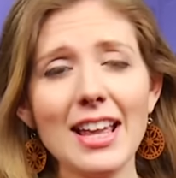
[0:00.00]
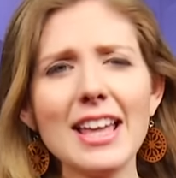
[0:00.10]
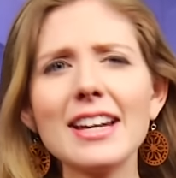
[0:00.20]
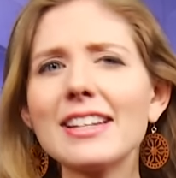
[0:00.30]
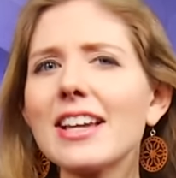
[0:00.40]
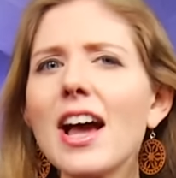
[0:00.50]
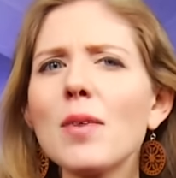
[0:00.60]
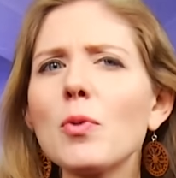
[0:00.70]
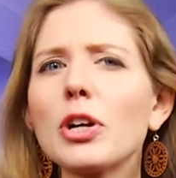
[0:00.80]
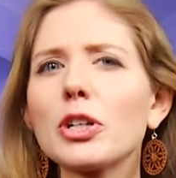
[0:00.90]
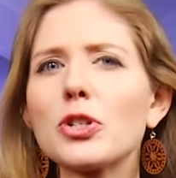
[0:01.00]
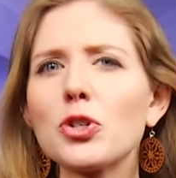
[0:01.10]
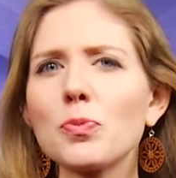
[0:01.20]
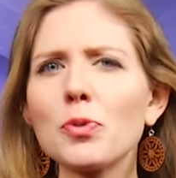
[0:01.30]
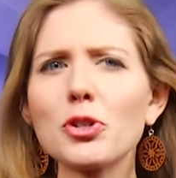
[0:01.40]
In a time where
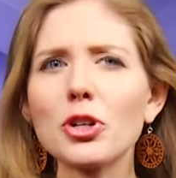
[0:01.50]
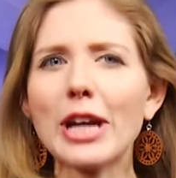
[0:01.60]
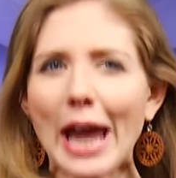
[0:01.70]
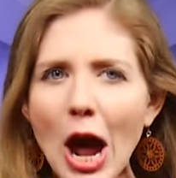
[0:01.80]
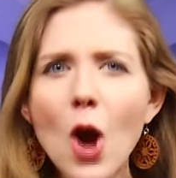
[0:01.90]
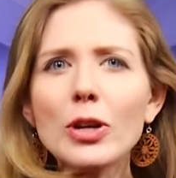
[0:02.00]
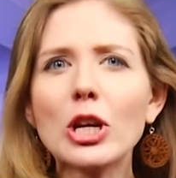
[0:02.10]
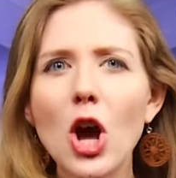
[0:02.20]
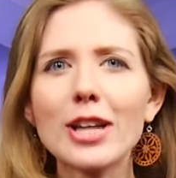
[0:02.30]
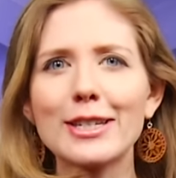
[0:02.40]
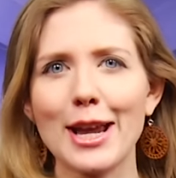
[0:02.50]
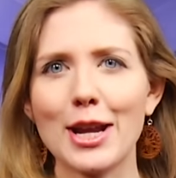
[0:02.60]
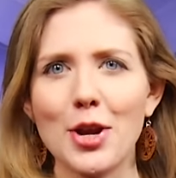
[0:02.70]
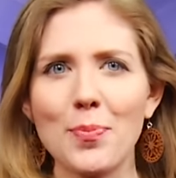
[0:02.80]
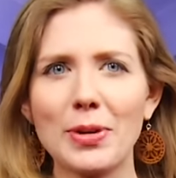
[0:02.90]
consumers are counting on tech
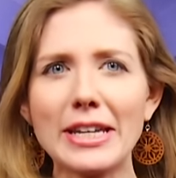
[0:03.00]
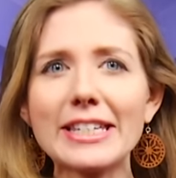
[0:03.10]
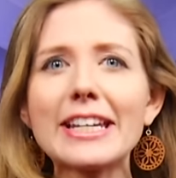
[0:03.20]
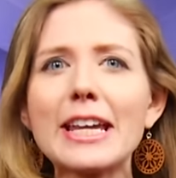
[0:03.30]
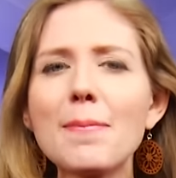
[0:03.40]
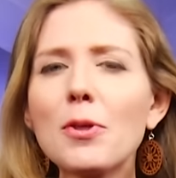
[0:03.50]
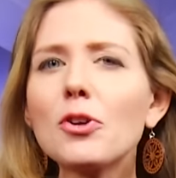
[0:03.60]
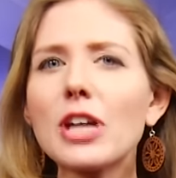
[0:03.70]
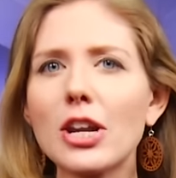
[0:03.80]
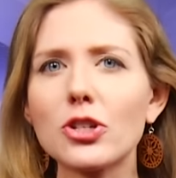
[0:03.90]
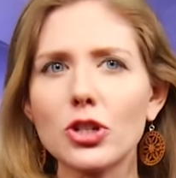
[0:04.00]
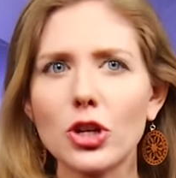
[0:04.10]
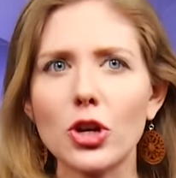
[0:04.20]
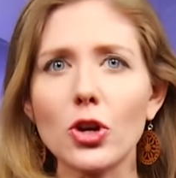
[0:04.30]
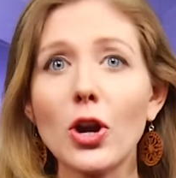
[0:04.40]
companies to keep their data
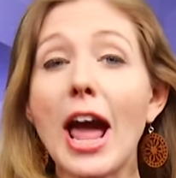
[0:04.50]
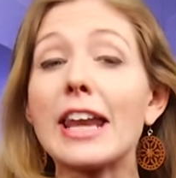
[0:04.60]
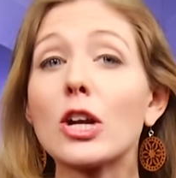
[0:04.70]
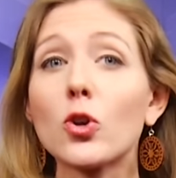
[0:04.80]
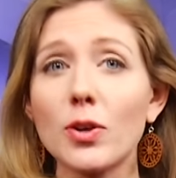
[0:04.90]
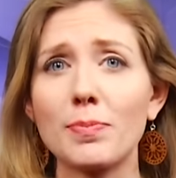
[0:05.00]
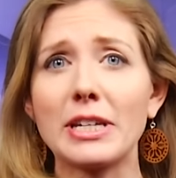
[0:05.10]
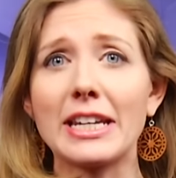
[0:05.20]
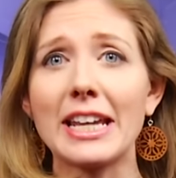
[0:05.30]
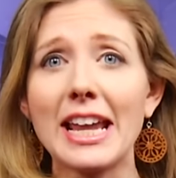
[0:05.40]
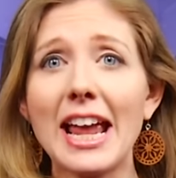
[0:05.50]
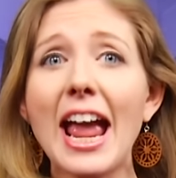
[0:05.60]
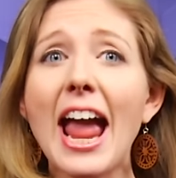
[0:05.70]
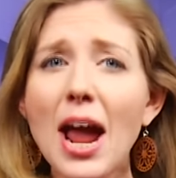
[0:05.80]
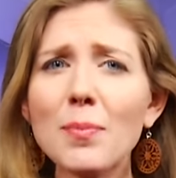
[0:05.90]
secure and encrypted,
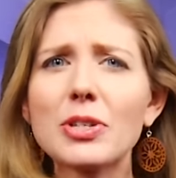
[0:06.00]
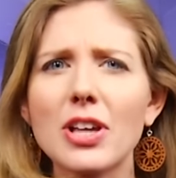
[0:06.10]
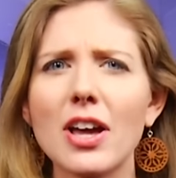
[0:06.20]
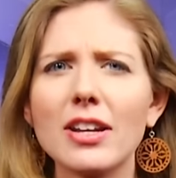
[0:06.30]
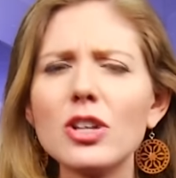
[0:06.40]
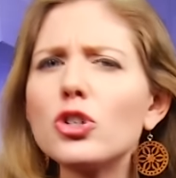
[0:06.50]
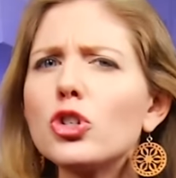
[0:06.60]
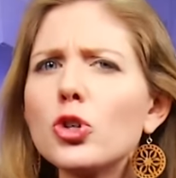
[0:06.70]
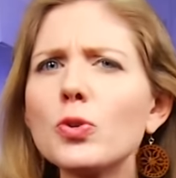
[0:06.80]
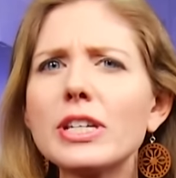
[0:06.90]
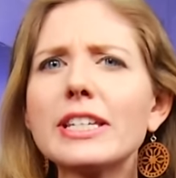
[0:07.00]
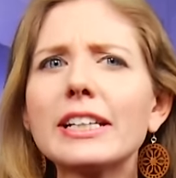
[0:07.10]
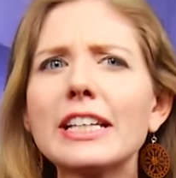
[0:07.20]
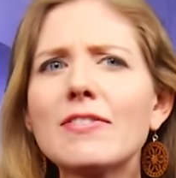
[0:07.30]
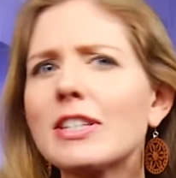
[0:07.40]
Amazon is choosing to
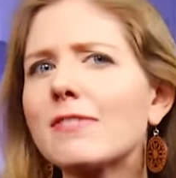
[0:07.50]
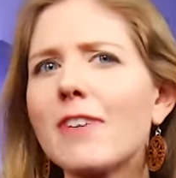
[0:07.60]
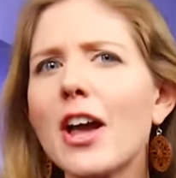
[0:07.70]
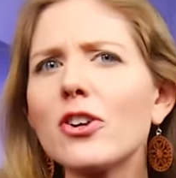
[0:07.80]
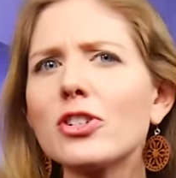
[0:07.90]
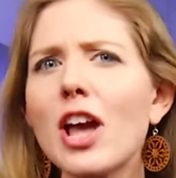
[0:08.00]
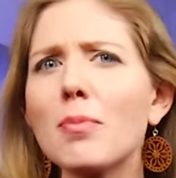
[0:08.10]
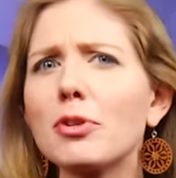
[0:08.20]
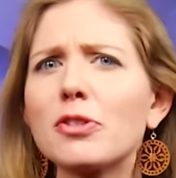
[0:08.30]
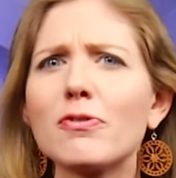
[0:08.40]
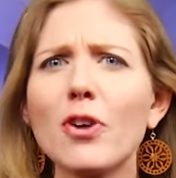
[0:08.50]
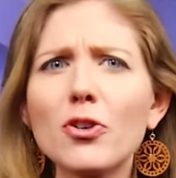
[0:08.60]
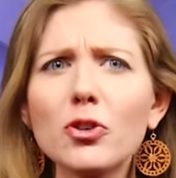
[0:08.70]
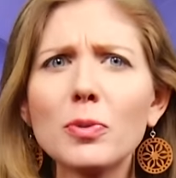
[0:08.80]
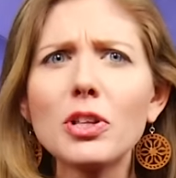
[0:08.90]
leave its Fire tablets
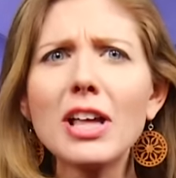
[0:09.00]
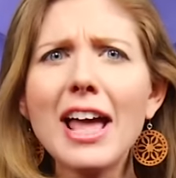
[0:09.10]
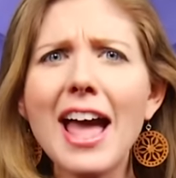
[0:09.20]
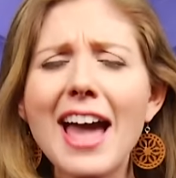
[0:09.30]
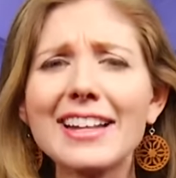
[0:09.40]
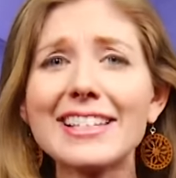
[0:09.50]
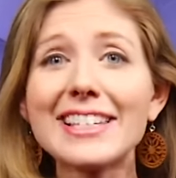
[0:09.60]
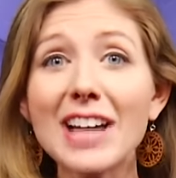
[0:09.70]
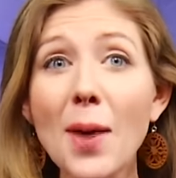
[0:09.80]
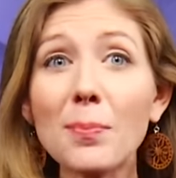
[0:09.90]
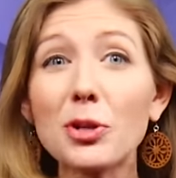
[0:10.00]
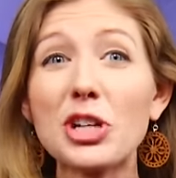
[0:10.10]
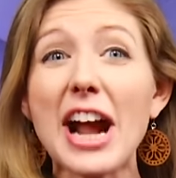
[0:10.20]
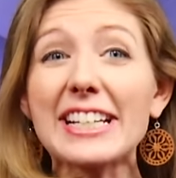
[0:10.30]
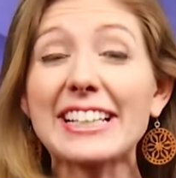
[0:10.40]
vulnerable and it's stopped
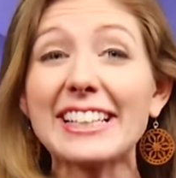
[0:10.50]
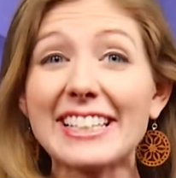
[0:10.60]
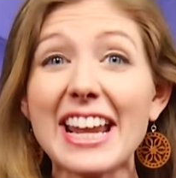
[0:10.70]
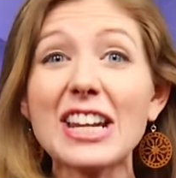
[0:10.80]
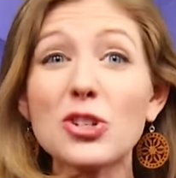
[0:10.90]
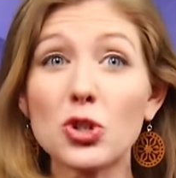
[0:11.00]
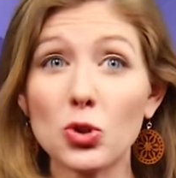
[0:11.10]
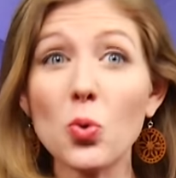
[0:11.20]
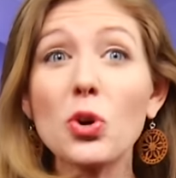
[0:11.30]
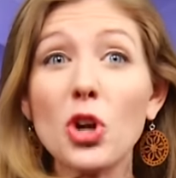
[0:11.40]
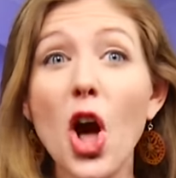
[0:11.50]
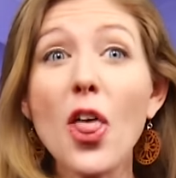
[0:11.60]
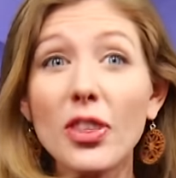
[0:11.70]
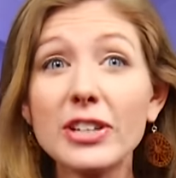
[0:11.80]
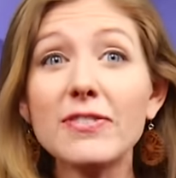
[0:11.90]
protecting the data stored
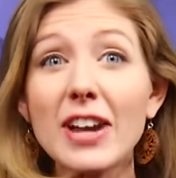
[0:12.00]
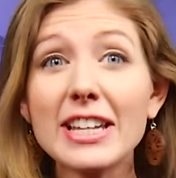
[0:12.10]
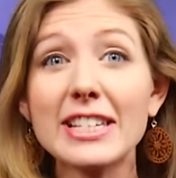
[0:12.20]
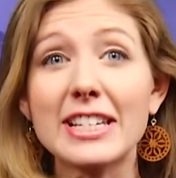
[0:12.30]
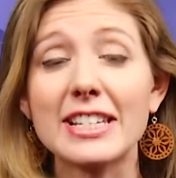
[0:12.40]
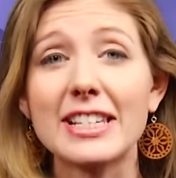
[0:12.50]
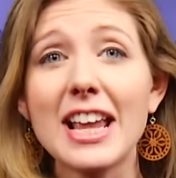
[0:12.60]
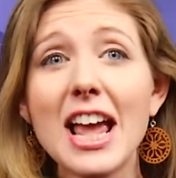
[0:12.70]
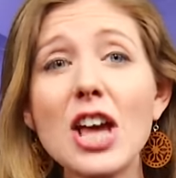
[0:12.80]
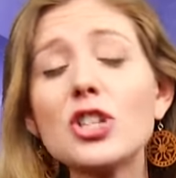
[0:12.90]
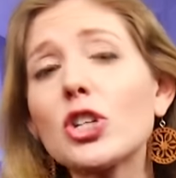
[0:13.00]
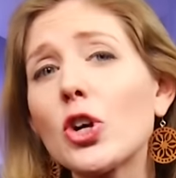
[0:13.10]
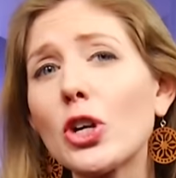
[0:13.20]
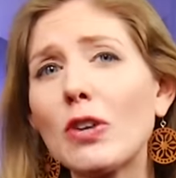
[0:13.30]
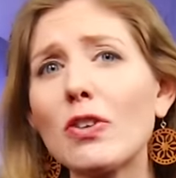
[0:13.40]
on the devices.
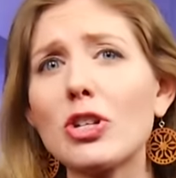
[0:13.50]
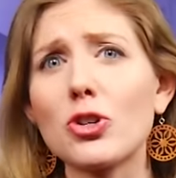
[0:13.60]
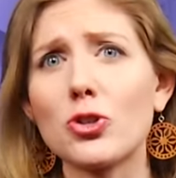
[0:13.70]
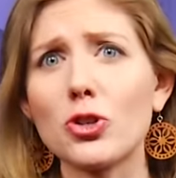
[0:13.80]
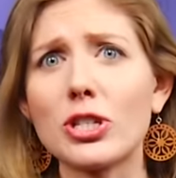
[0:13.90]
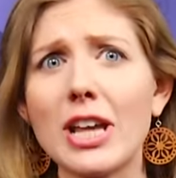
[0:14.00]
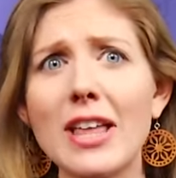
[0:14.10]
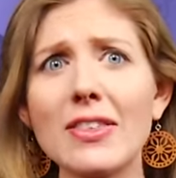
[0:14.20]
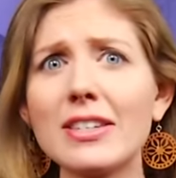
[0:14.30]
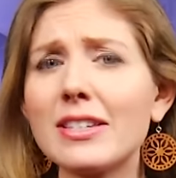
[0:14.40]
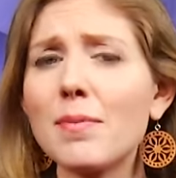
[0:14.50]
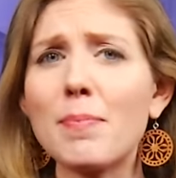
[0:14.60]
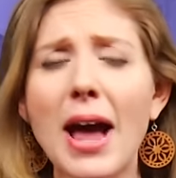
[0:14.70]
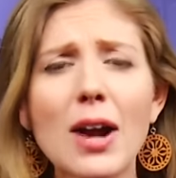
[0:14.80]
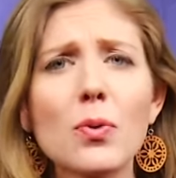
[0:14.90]
Security researchers say this is a
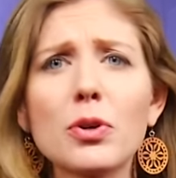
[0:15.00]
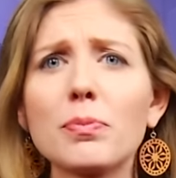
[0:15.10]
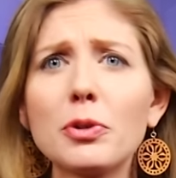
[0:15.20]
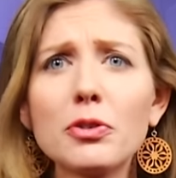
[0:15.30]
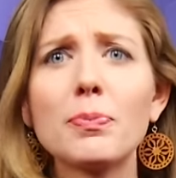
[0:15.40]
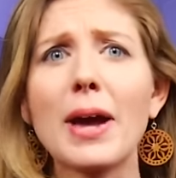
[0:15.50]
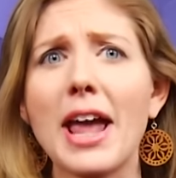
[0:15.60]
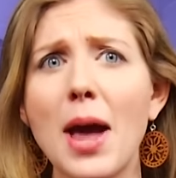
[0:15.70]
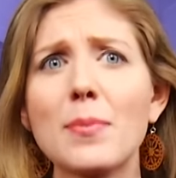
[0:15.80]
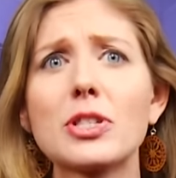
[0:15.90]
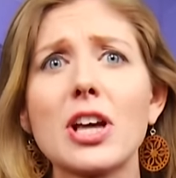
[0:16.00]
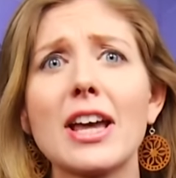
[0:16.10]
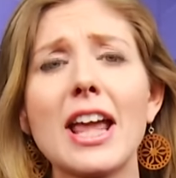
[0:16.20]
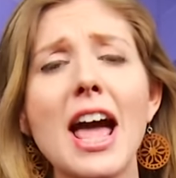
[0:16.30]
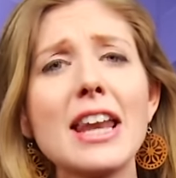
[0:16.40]
backward move by
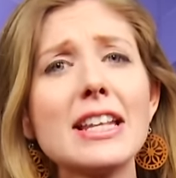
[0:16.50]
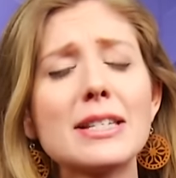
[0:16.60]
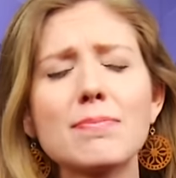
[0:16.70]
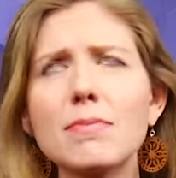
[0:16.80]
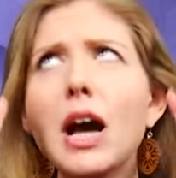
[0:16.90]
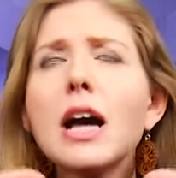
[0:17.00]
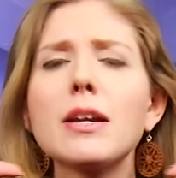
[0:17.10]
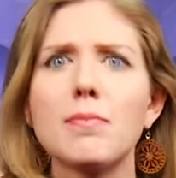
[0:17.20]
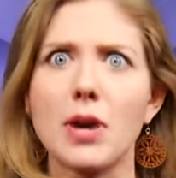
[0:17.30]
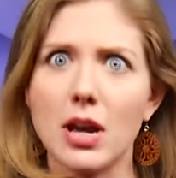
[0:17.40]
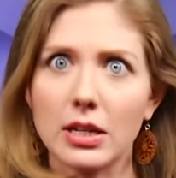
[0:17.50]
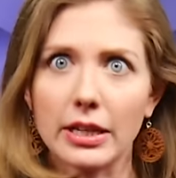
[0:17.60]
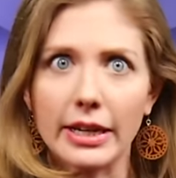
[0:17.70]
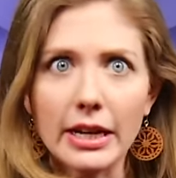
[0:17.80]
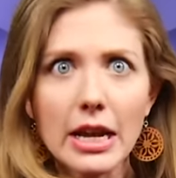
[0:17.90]
Amazon, and it's mind
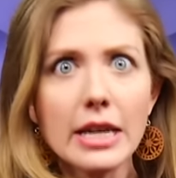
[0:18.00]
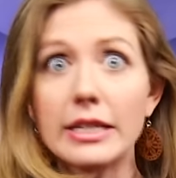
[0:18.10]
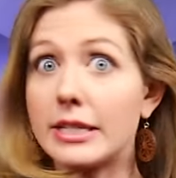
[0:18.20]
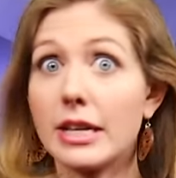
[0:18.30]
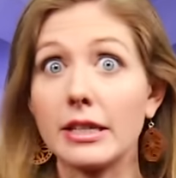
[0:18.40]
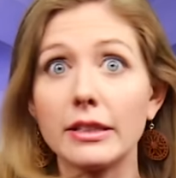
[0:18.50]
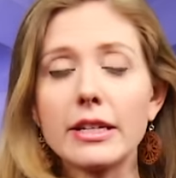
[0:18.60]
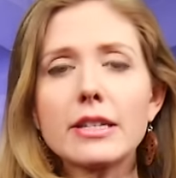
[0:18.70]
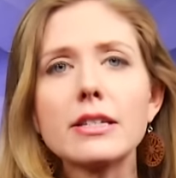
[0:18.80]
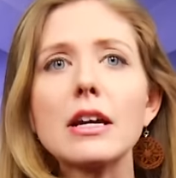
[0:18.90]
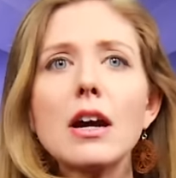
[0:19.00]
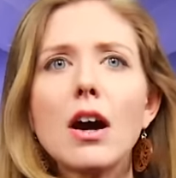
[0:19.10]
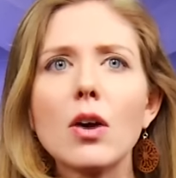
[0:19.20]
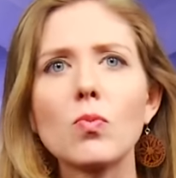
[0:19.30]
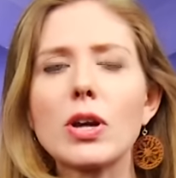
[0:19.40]
boggling, to say the least,
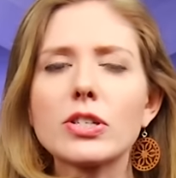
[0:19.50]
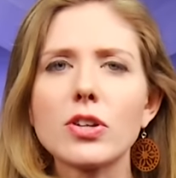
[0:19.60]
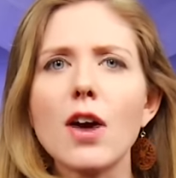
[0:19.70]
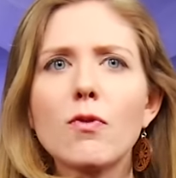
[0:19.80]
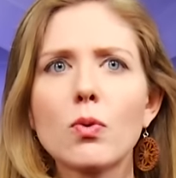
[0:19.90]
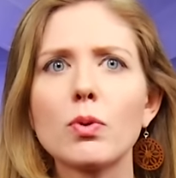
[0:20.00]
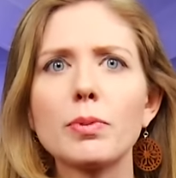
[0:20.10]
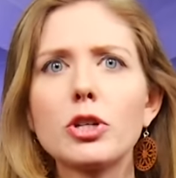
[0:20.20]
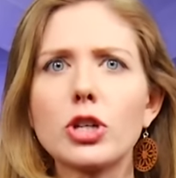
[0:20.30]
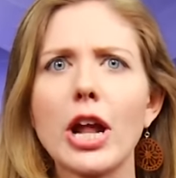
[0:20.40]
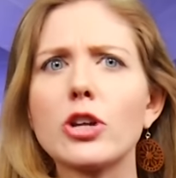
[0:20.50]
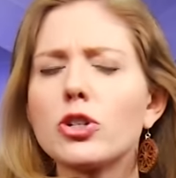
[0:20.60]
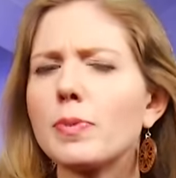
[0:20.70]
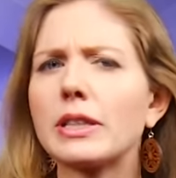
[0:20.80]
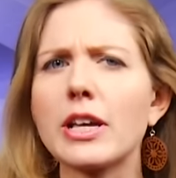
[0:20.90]
on why software would be changed
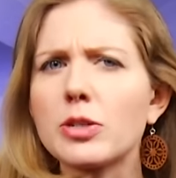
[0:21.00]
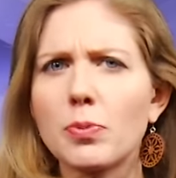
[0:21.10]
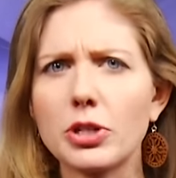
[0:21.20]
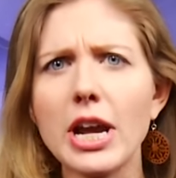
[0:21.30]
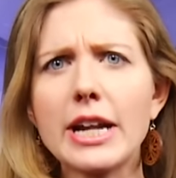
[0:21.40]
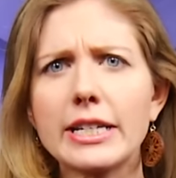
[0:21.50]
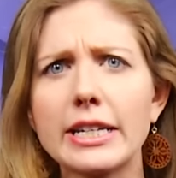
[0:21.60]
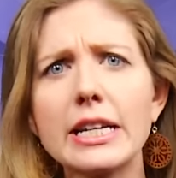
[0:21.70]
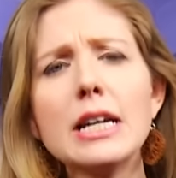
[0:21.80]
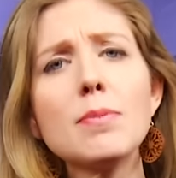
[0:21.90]
to be less protected.